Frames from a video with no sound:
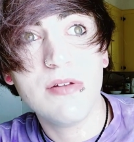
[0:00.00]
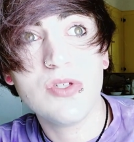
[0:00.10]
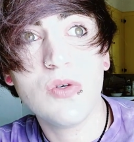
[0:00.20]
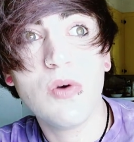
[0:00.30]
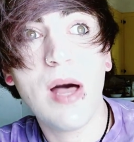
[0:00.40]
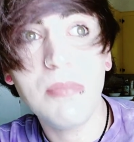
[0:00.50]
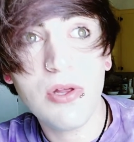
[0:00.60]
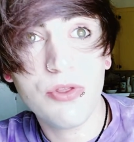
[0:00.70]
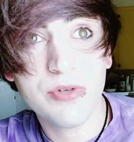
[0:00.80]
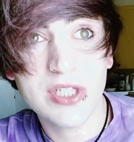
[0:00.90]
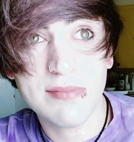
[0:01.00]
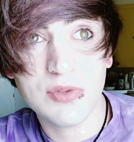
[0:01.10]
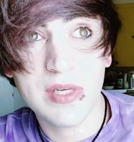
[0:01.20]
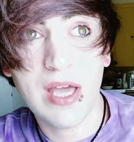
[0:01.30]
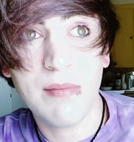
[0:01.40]
to upload 3 times
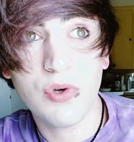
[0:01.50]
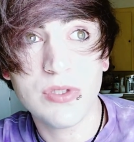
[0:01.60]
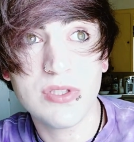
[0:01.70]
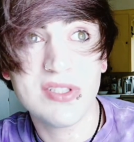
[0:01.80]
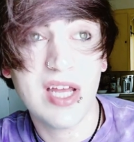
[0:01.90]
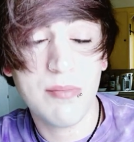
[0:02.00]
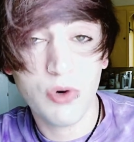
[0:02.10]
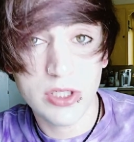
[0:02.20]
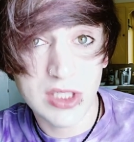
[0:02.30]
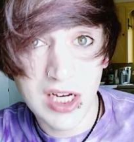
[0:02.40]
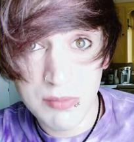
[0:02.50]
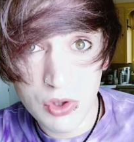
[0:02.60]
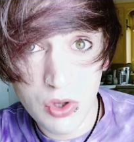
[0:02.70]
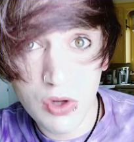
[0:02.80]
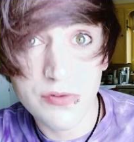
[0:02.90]
a week, I'm going to set a more
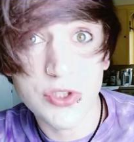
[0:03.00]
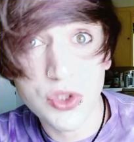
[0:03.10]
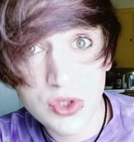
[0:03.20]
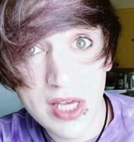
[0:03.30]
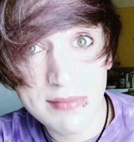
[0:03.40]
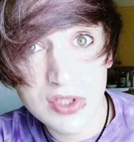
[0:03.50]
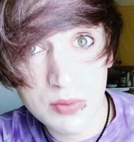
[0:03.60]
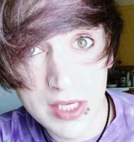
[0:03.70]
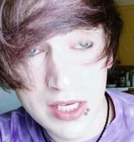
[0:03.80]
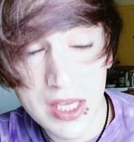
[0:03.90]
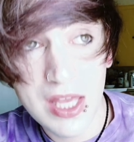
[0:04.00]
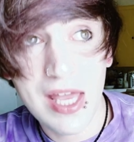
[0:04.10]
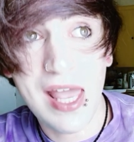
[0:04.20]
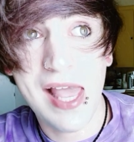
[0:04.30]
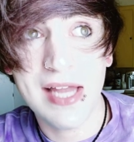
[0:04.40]
attainable goal for 2 times a week.
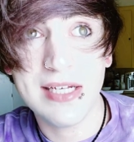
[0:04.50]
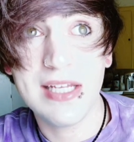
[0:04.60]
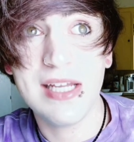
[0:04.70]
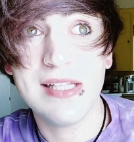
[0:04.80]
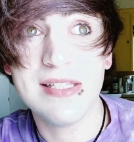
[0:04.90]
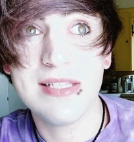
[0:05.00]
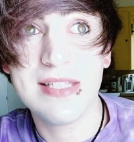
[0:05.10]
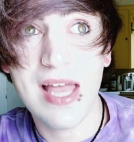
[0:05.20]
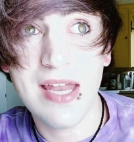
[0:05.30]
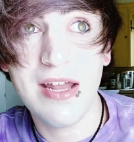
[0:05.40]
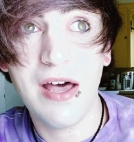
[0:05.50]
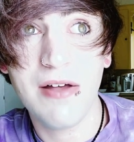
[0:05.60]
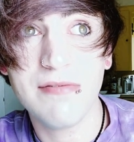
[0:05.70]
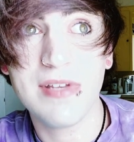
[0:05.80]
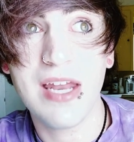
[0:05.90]
And instead
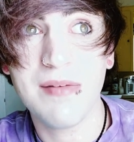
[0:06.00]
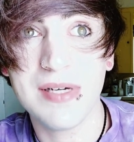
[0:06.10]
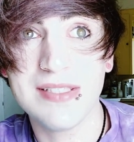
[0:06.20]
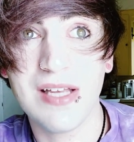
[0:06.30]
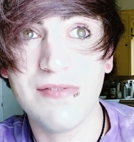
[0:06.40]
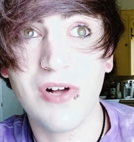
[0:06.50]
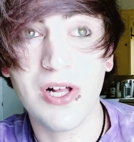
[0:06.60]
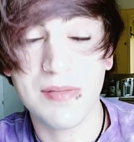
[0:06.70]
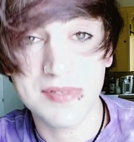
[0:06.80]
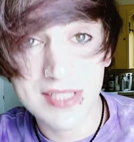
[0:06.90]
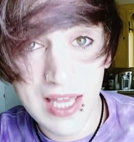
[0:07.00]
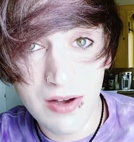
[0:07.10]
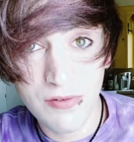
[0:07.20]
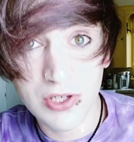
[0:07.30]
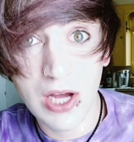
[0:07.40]
of getting myself all upset
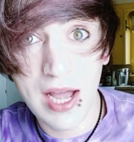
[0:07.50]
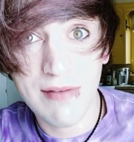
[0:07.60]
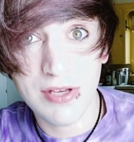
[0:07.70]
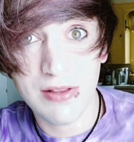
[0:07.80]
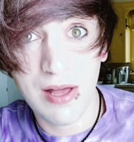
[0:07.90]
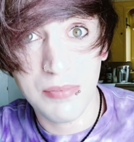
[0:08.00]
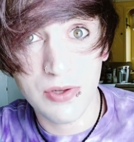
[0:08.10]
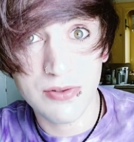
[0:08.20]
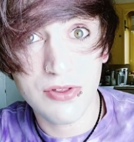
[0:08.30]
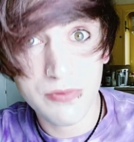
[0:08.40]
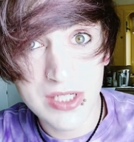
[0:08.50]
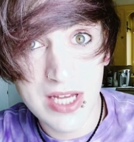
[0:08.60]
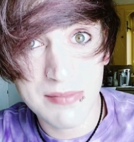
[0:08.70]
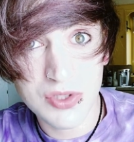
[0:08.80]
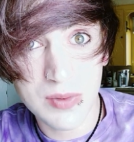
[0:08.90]
over not having uploads 3
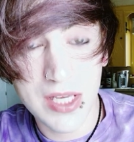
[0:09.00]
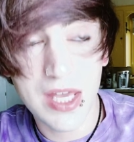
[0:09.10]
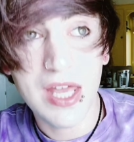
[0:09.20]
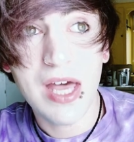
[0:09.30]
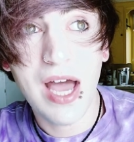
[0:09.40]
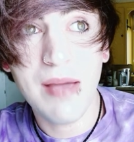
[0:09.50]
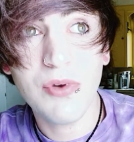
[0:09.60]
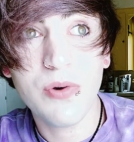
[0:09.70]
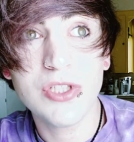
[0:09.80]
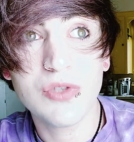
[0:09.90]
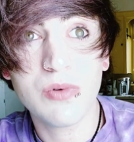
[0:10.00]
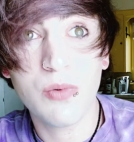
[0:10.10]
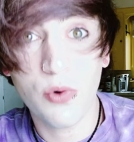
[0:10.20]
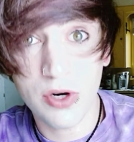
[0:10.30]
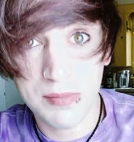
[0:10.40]
times a week, I'm going to
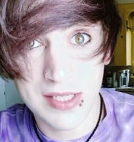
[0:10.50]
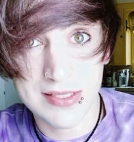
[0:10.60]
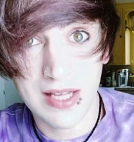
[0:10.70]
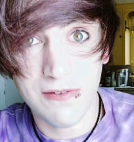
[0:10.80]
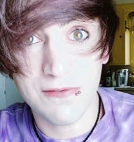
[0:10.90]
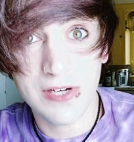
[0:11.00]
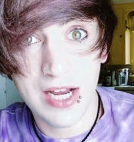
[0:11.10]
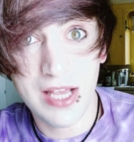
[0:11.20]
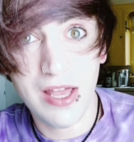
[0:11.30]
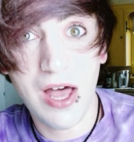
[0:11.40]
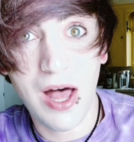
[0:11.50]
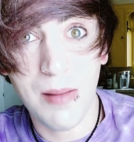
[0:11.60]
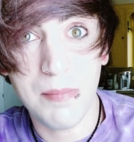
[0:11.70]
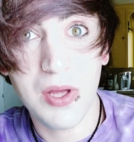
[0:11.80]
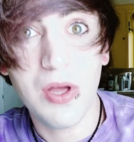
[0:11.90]
reward myself for getting
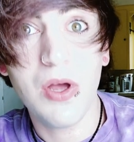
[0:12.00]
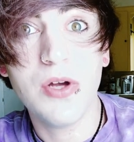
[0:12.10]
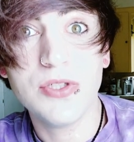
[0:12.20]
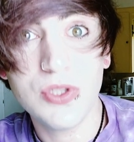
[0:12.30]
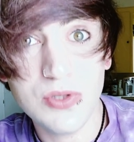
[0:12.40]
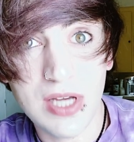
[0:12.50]
up 2